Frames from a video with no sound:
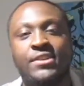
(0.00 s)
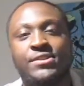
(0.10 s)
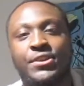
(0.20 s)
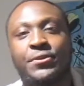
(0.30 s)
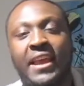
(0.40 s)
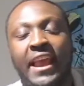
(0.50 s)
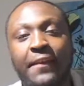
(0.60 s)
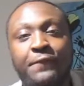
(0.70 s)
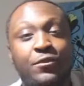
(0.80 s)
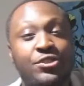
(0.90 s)
So
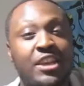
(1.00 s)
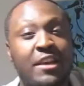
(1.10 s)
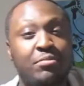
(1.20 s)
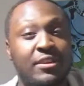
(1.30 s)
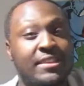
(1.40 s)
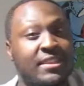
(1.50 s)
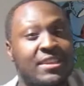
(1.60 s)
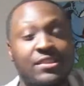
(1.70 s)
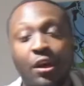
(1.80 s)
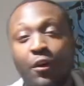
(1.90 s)
if your share price
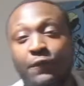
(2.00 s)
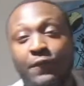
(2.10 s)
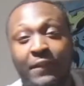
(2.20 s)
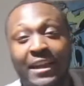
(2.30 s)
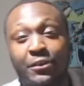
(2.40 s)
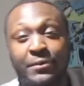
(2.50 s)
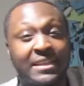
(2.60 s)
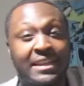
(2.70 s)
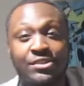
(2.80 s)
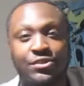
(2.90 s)
is overvaluing
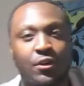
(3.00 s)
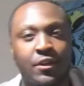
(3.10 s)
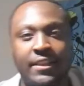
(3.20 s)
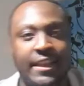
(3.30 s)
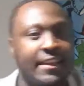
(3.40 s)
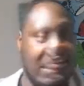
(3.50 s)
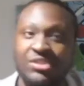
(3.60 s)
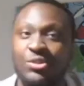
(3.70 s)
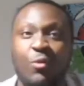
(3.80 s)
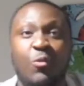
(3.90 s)
that stock, then it's not